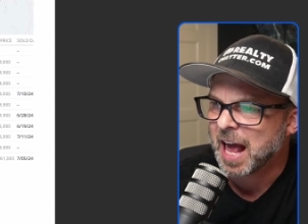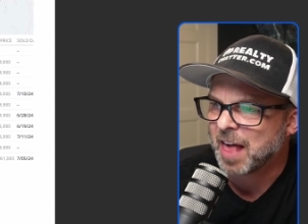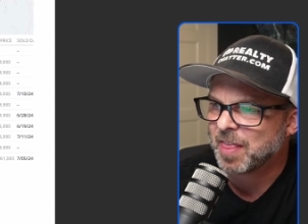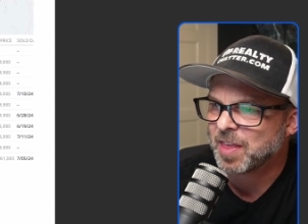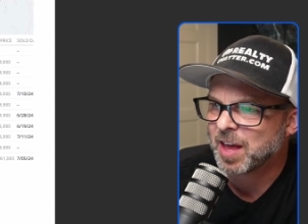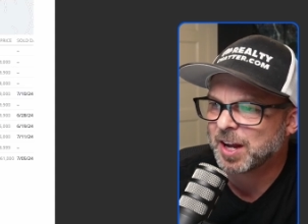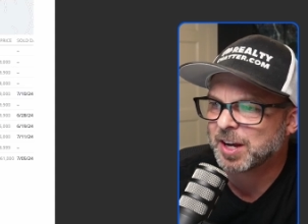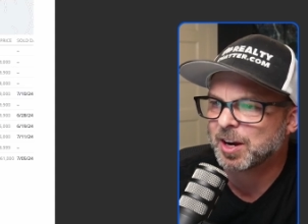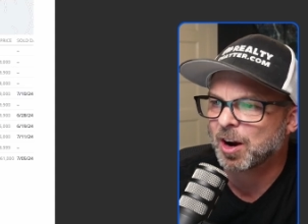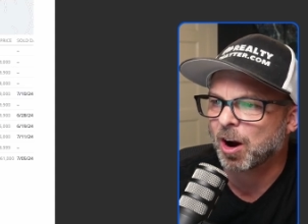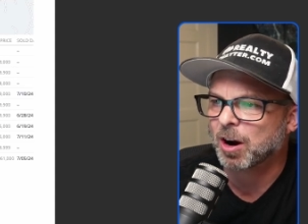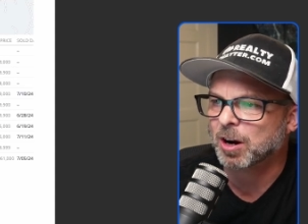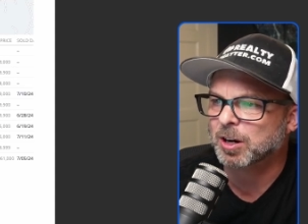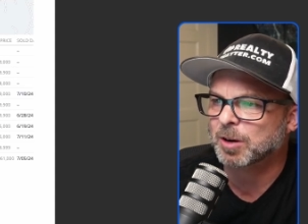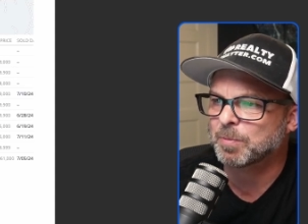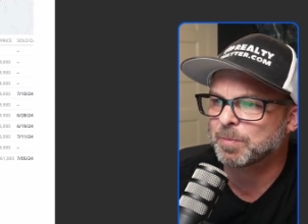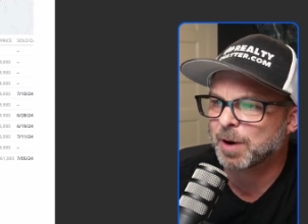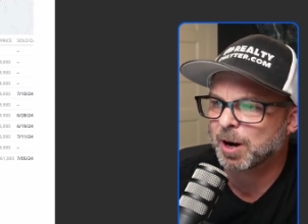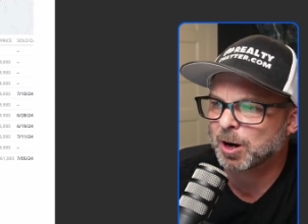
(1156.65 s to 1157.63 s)
And then
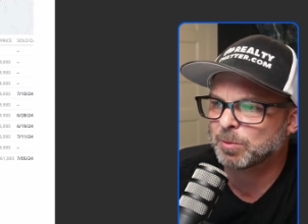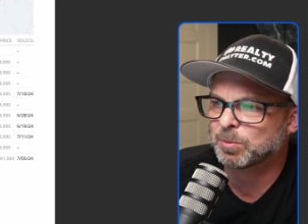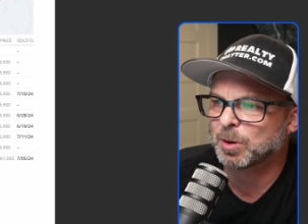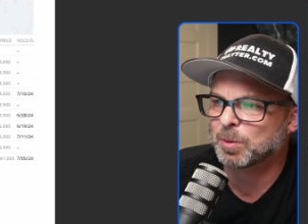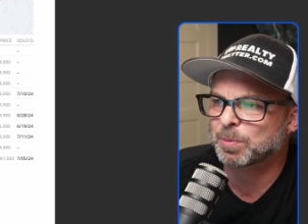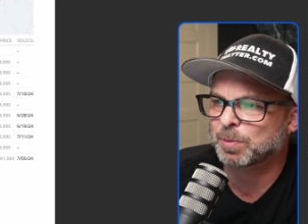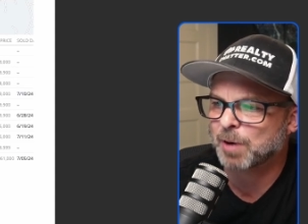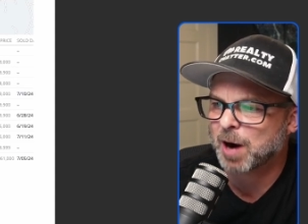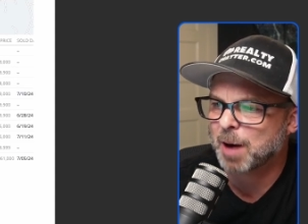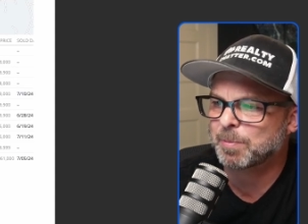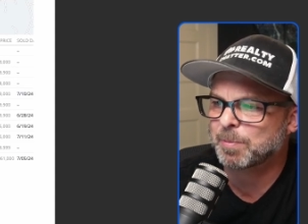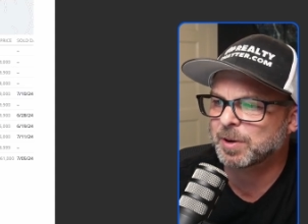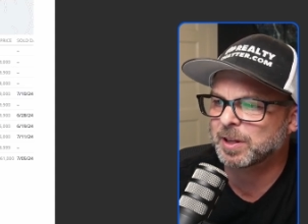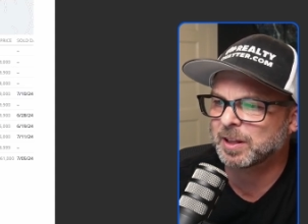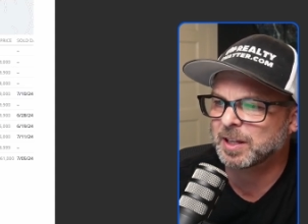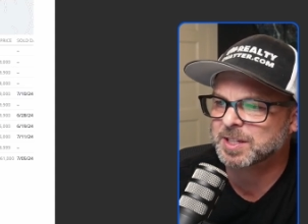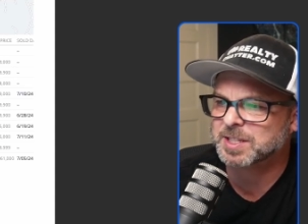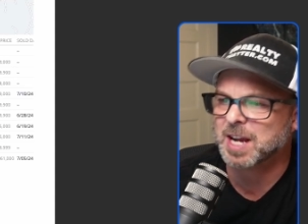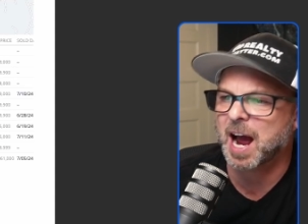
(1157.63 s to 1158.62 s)
our comparable
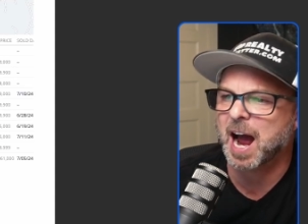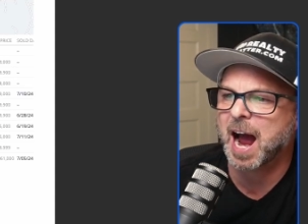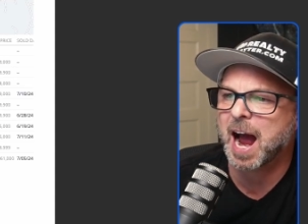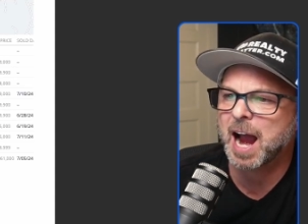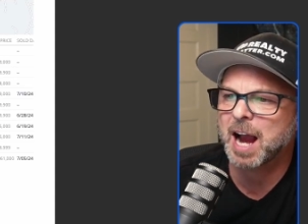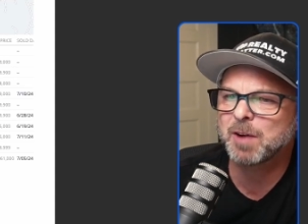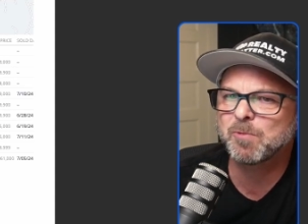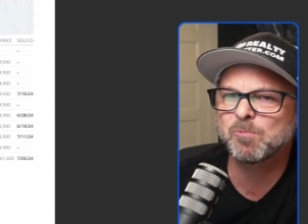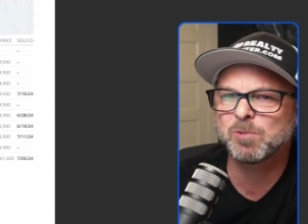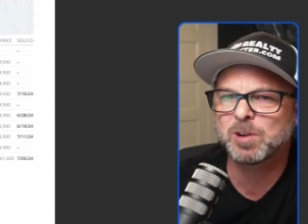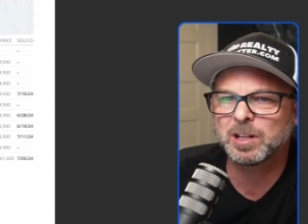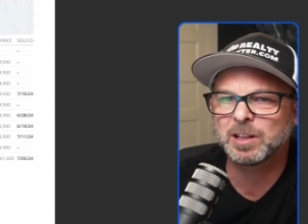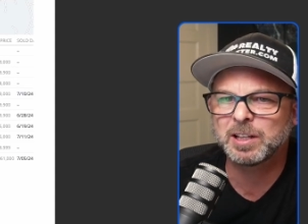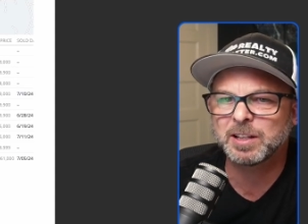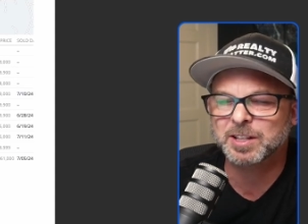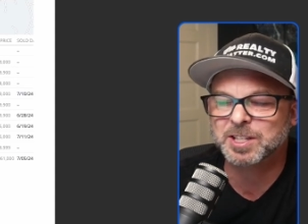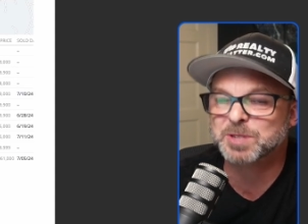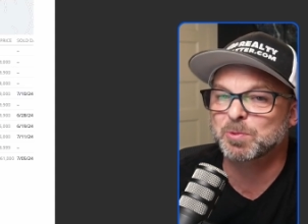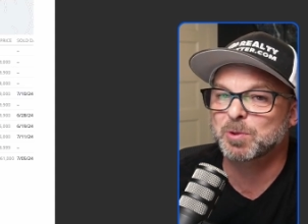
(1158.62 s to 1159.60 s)
property list.
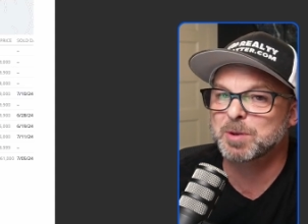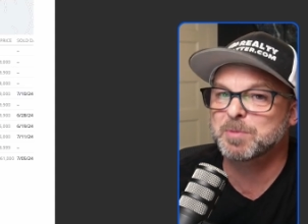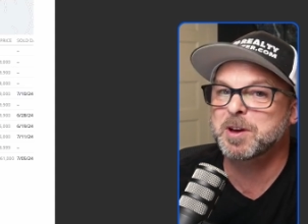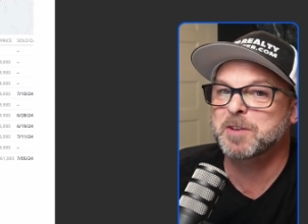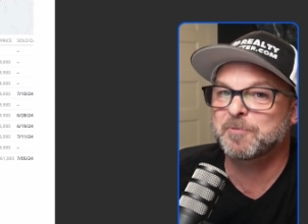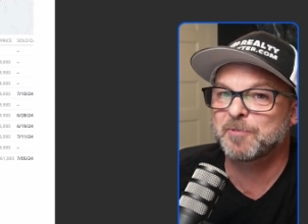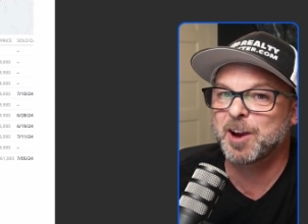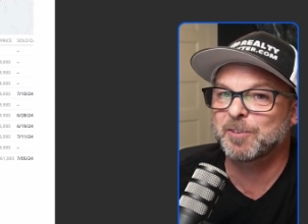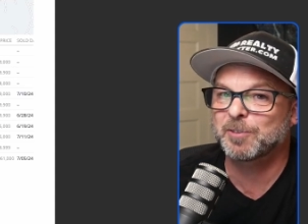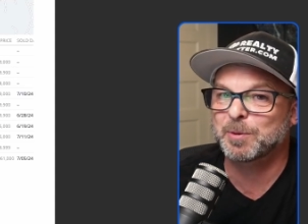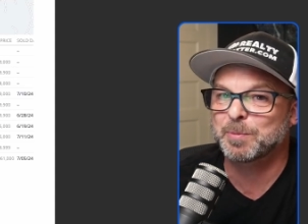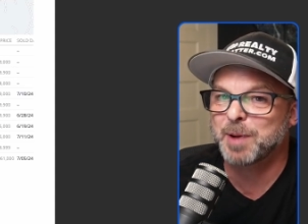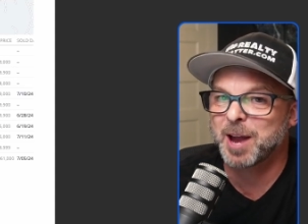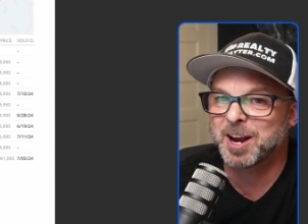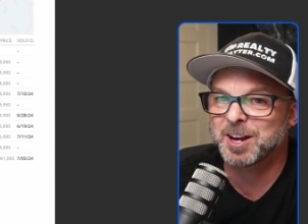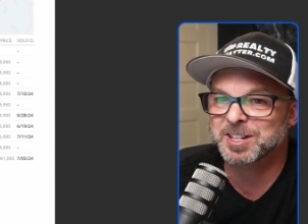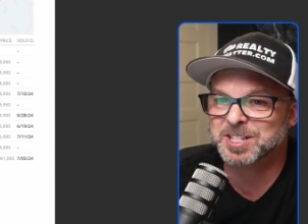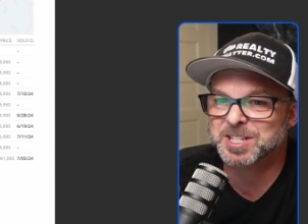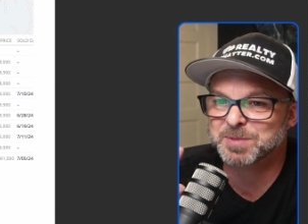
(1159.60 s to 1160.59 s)
This is one of my favorite
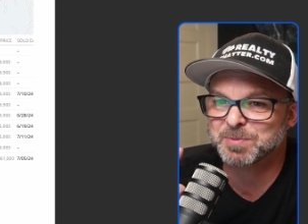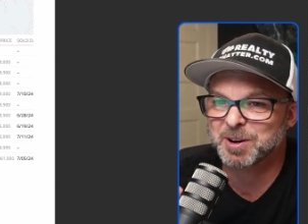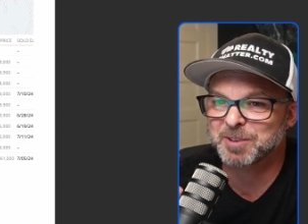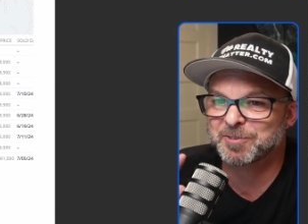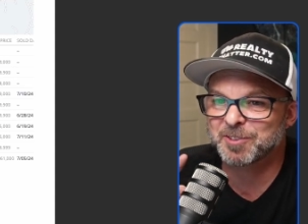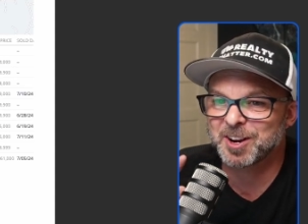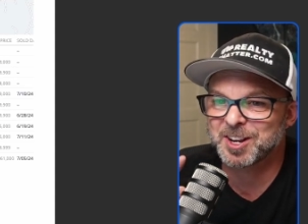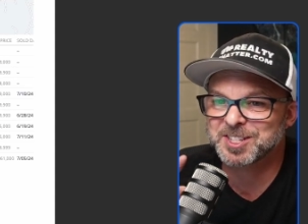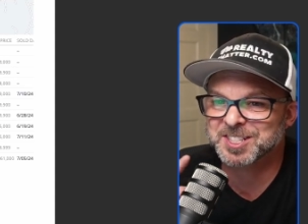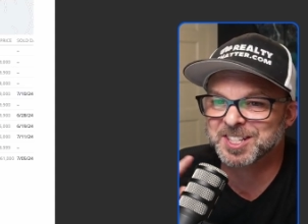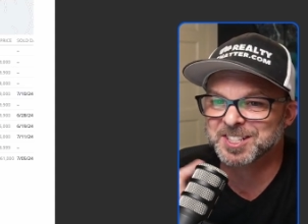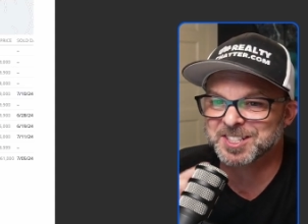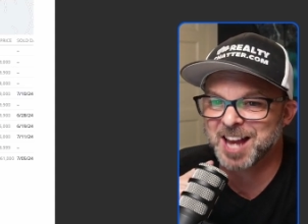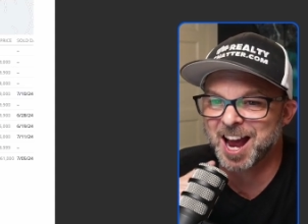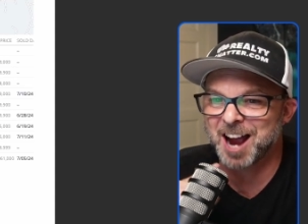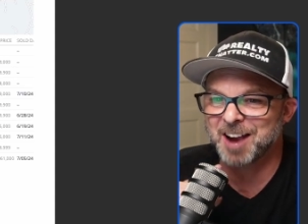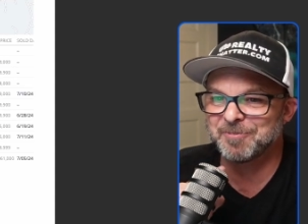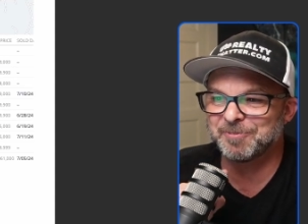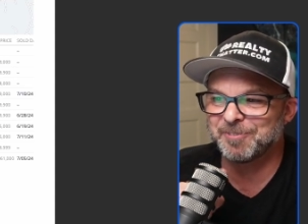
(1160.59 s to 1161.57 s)
pages, my friends,
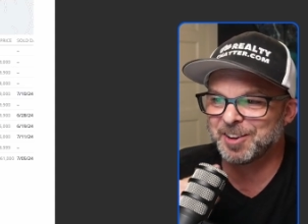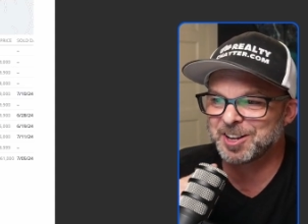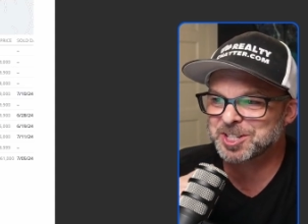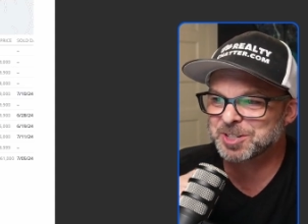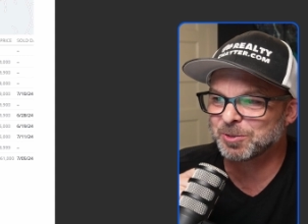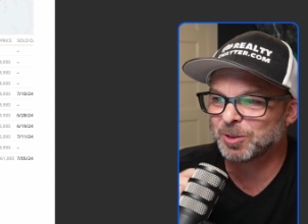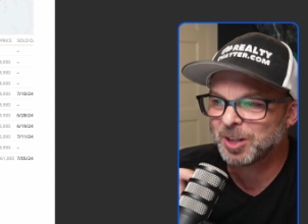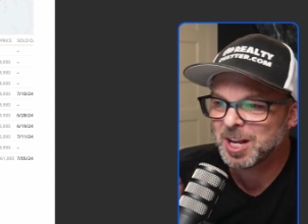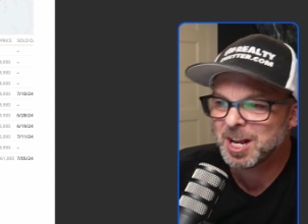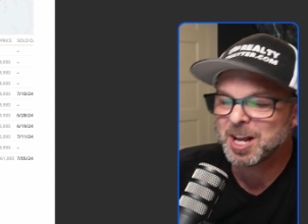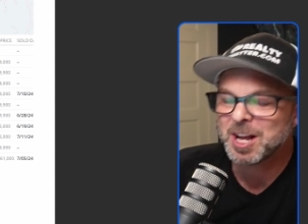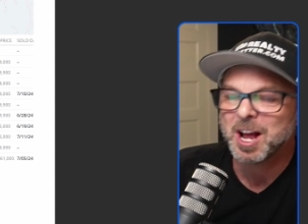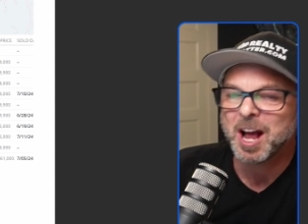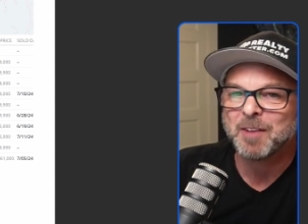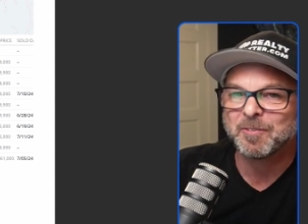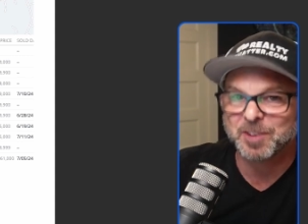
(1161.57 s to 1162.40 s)
because I'm visual,